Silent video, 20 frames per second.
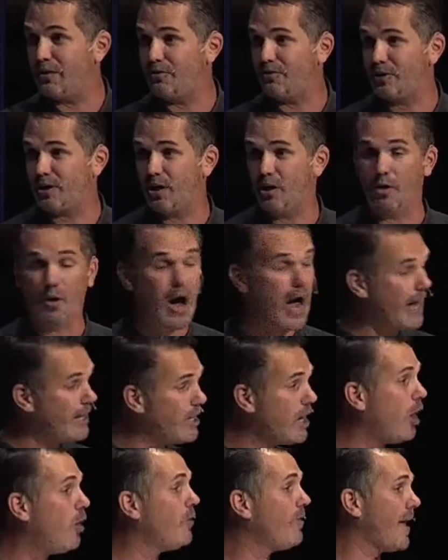ago. I
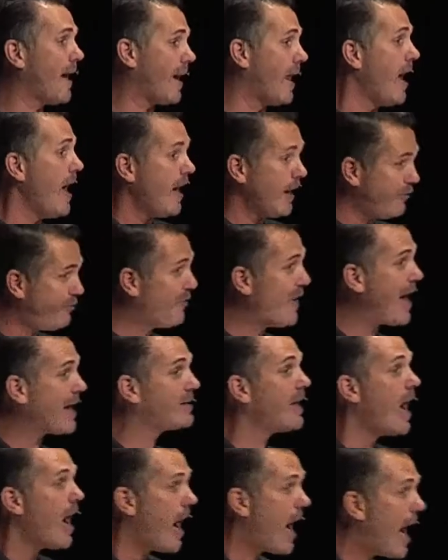know that. In
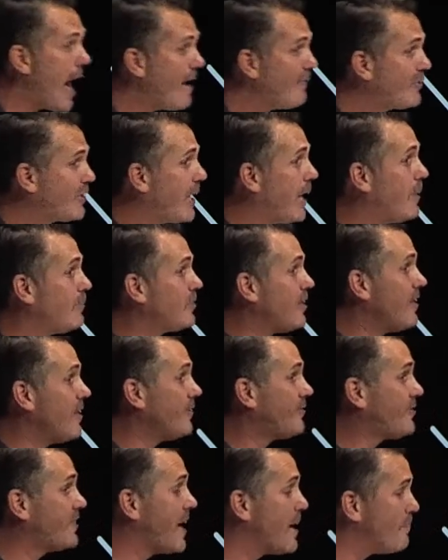fact, I've come to
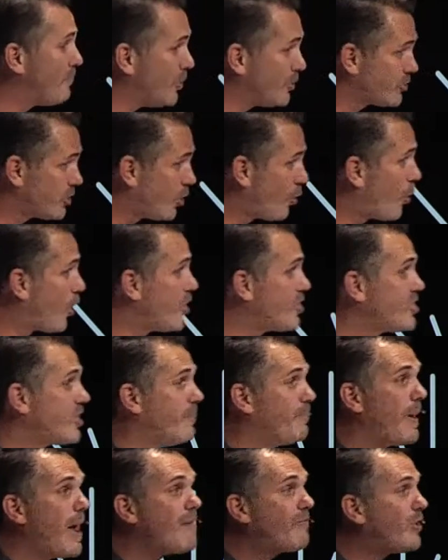this temple to
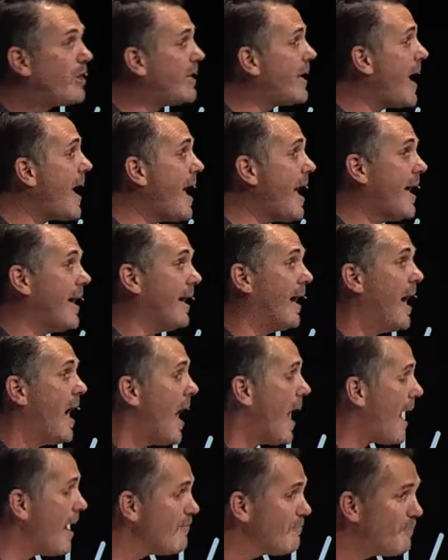worship every day.
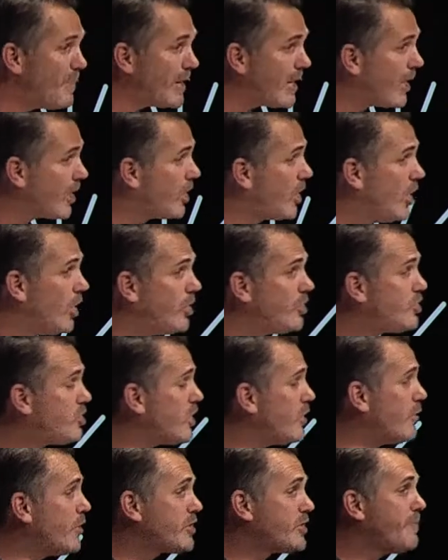I've been a good
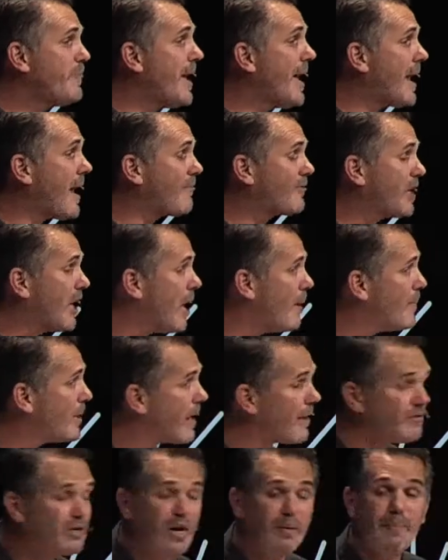Jewish man. I've come and
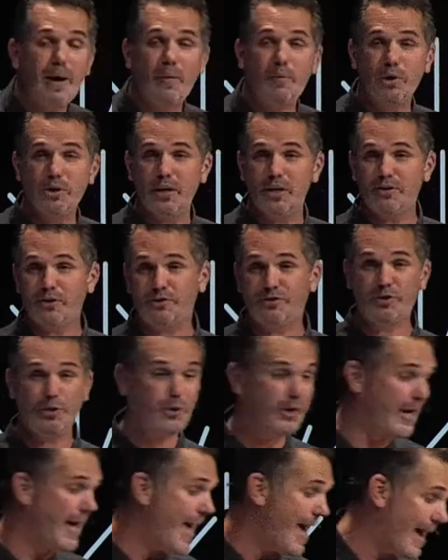I've done my religious
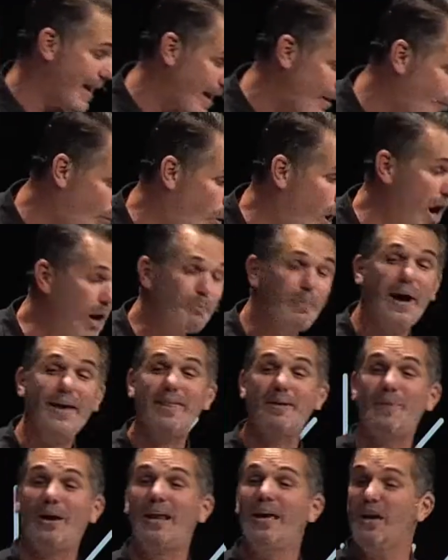duty and I've walked by
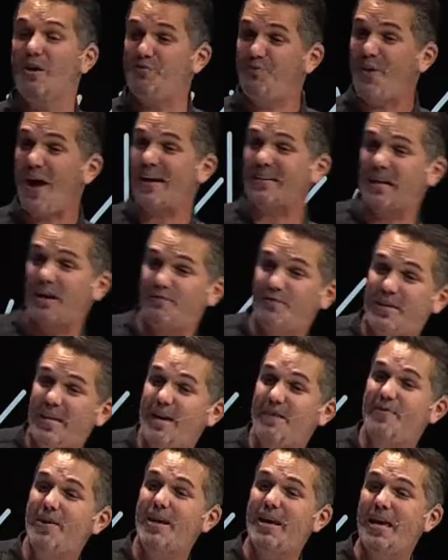that man. In fact, I've
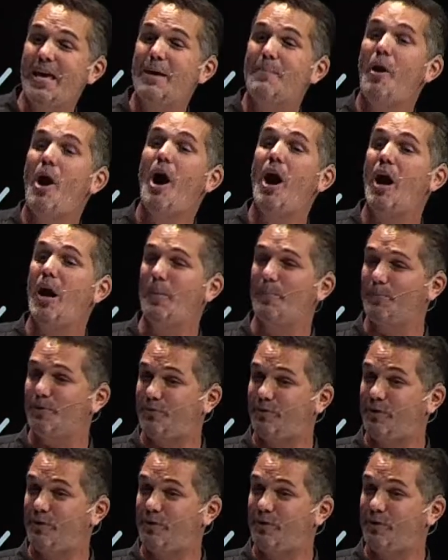given him alms